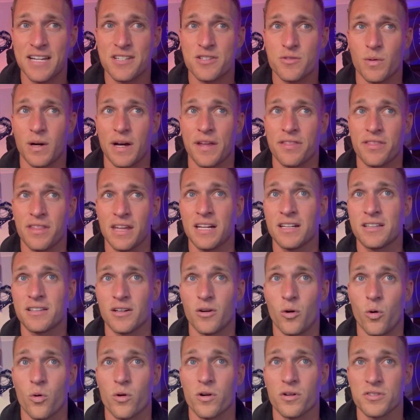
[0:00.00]
So I think the
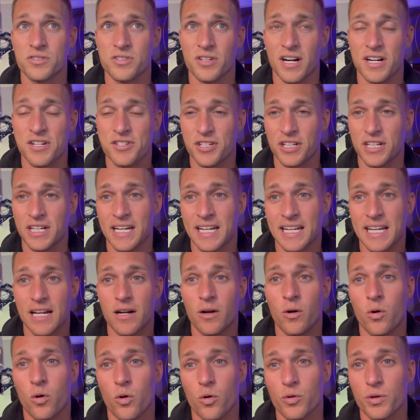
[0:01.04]
Orioles are actually going to get a
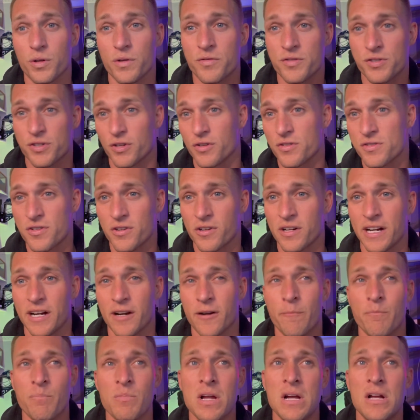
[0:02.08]
hold of Scherzer
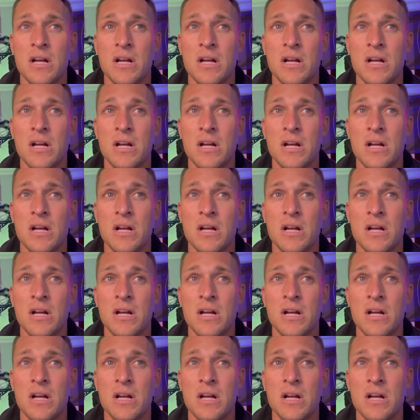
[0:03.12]
here.